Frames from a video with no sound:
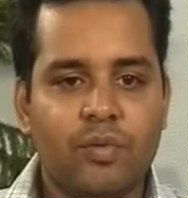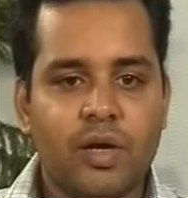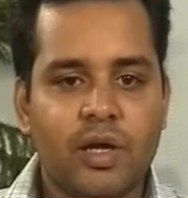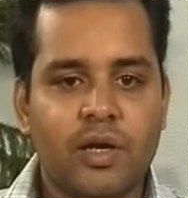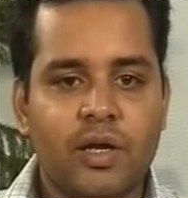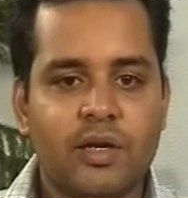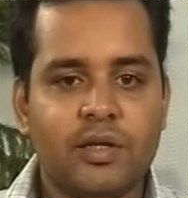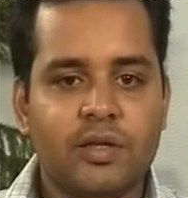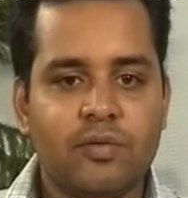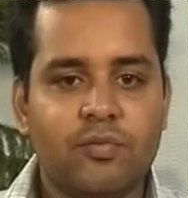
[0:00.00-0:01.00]
and any
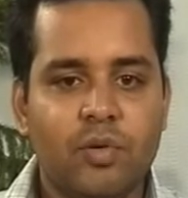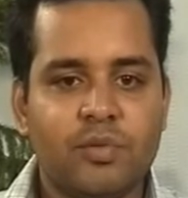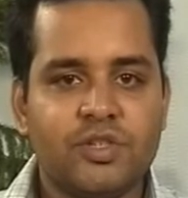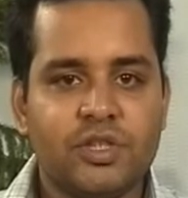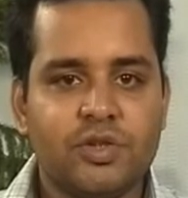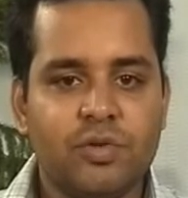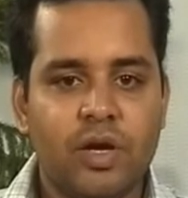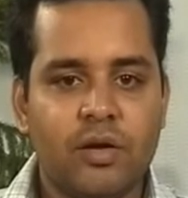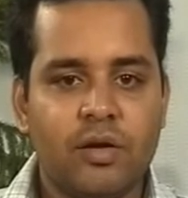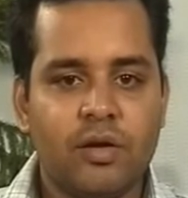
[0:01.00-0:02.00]
other information you
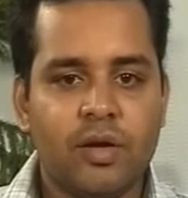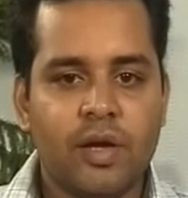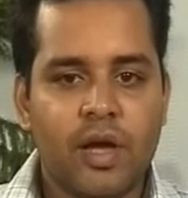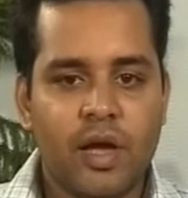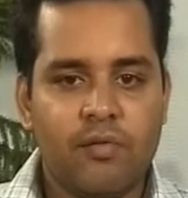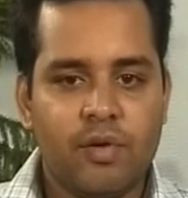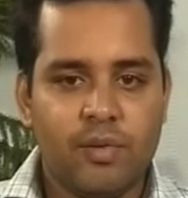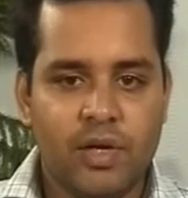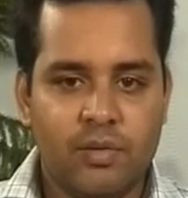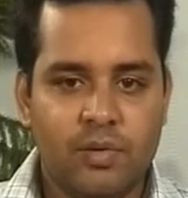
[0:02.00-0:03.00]
have
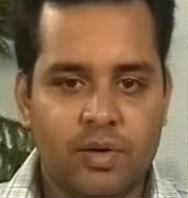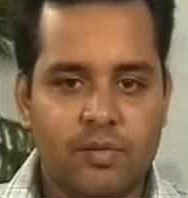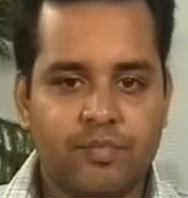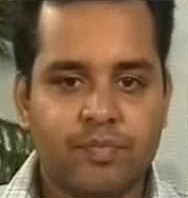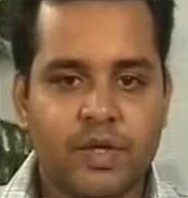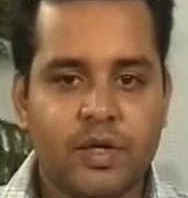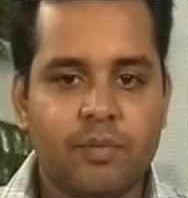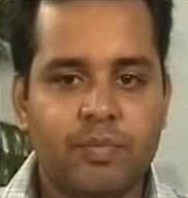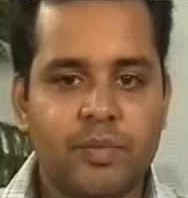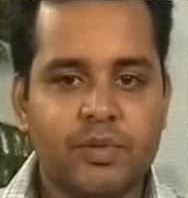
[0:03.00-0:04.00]
available. A
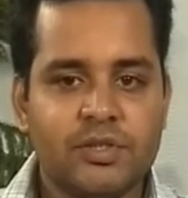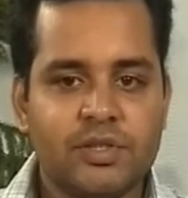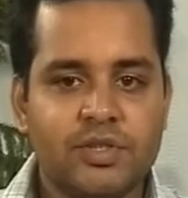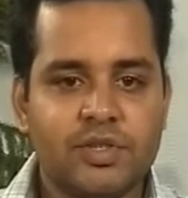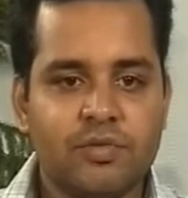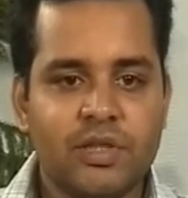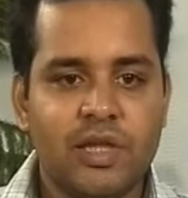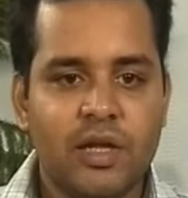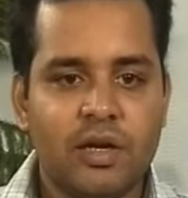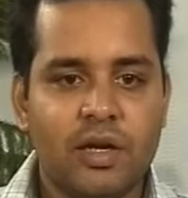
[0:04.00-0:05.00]
people searcher will
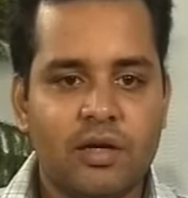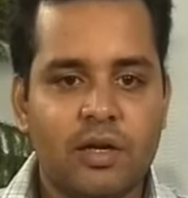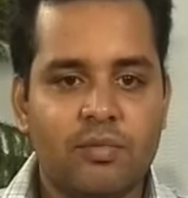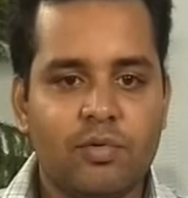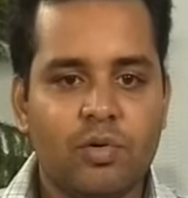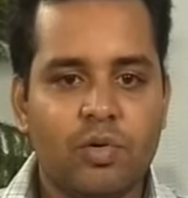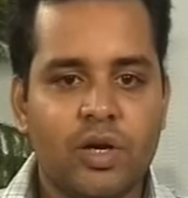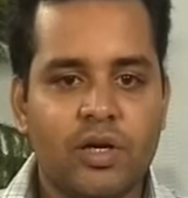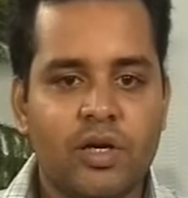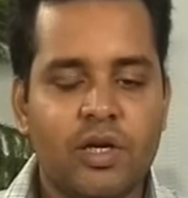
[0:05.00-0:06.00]
then attempt to
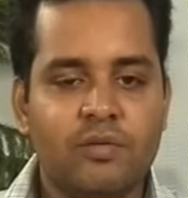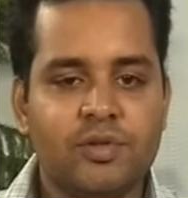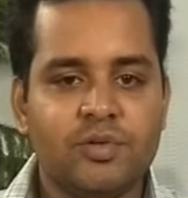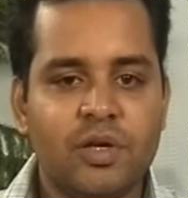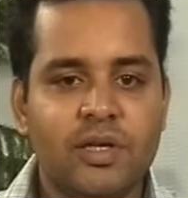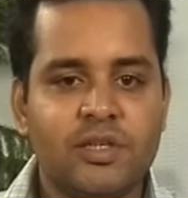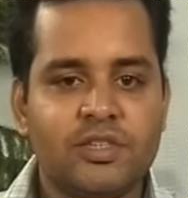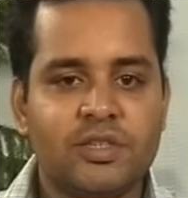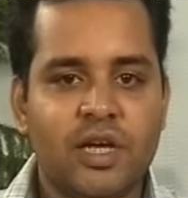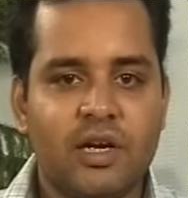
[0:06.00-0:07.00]
locate individuals in
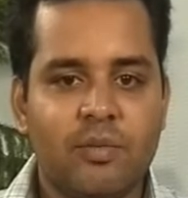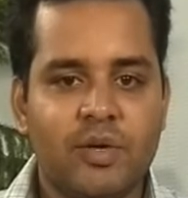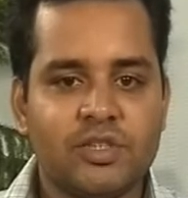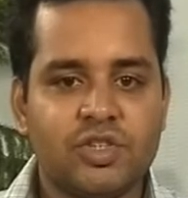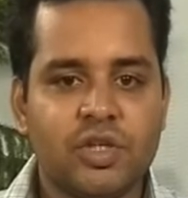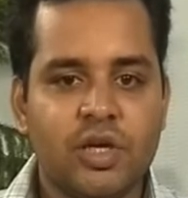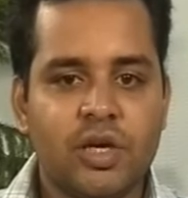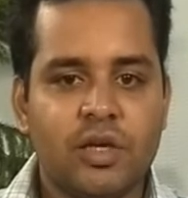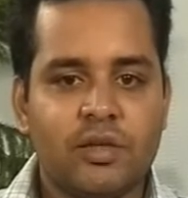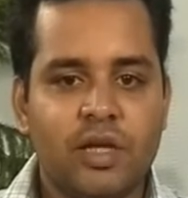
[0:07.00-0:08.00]
its database
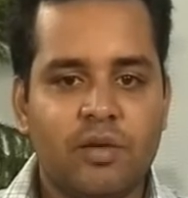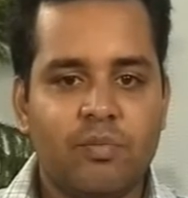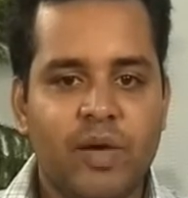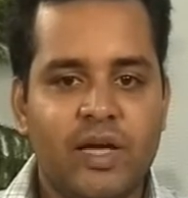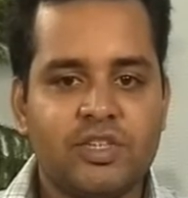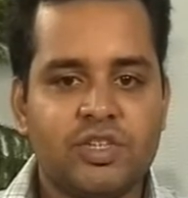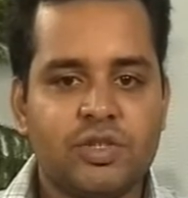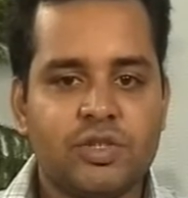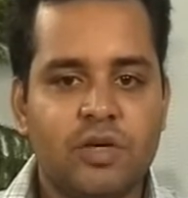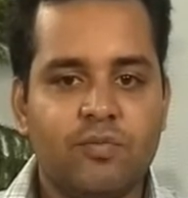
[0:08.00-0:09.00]
that match
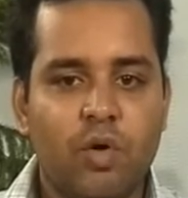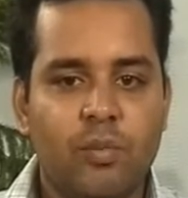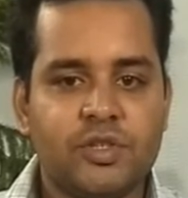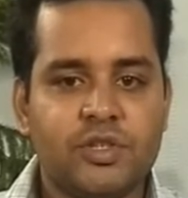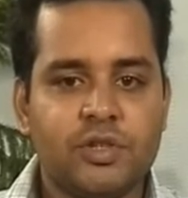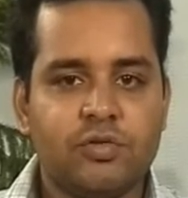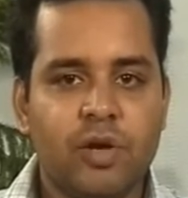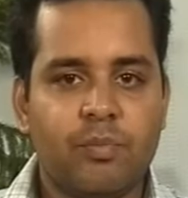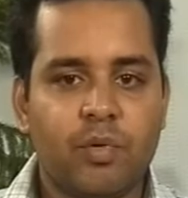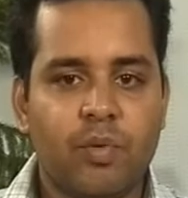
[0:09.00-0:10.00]
the information you
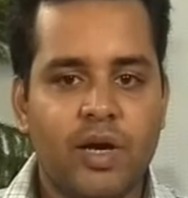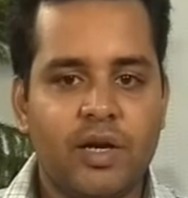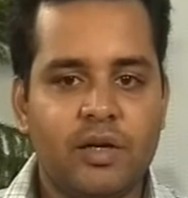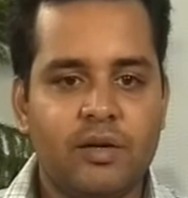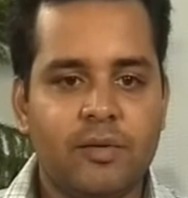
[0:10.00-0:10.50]
have provided